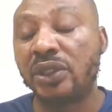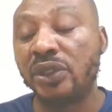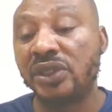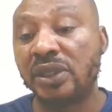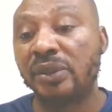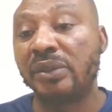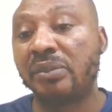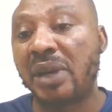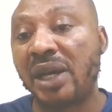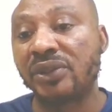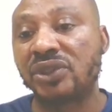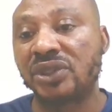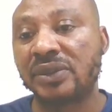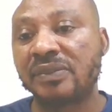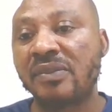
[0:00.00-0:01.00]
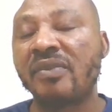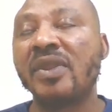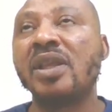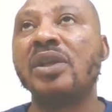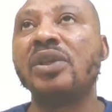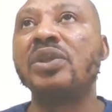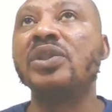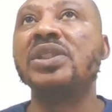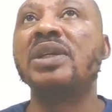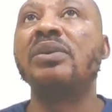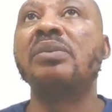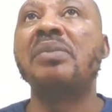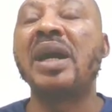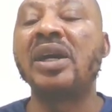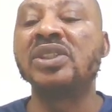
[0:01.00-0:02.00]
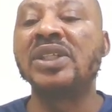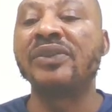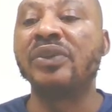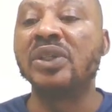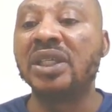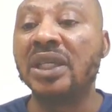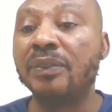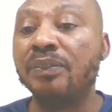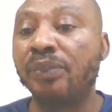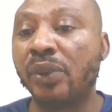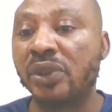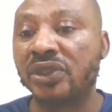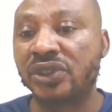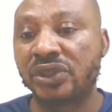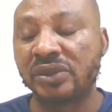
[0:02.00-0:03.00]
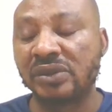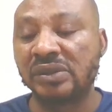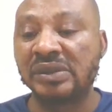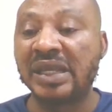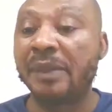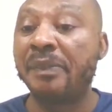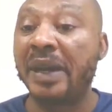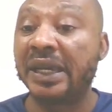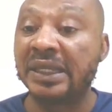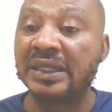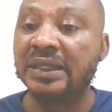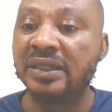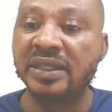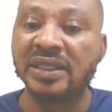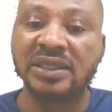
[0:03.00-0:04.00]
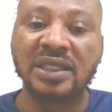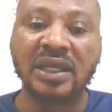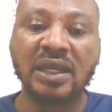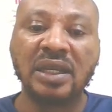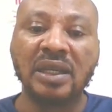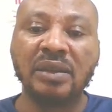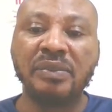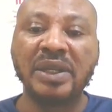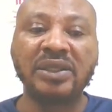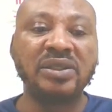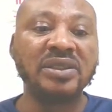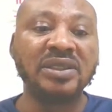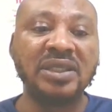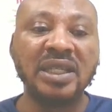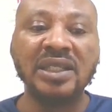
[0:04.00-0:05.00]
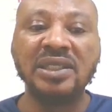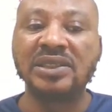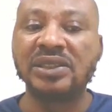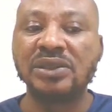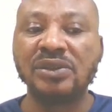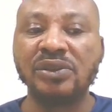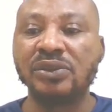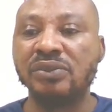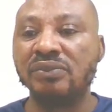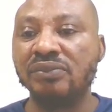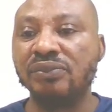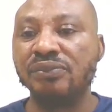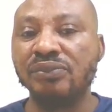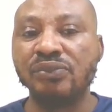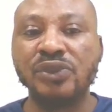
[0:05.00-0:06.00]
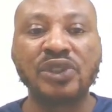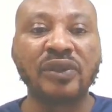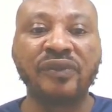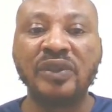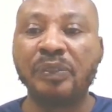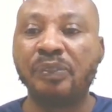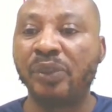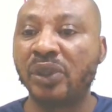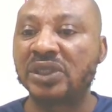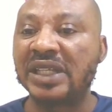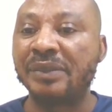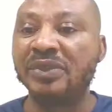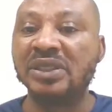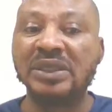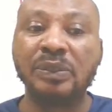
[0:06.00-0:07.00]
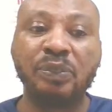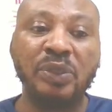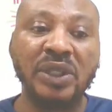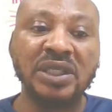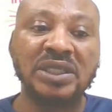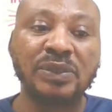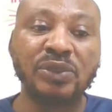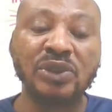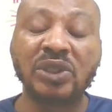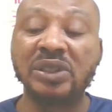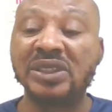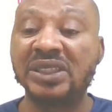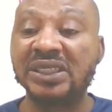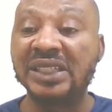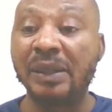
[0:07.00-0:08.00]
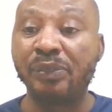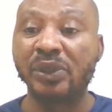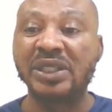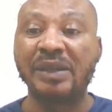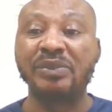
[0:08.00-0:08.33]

use them on mouse. Use them on mouse and for game ports, that back in the days. But these days, most of the ports have been replaced, most of the serial ports have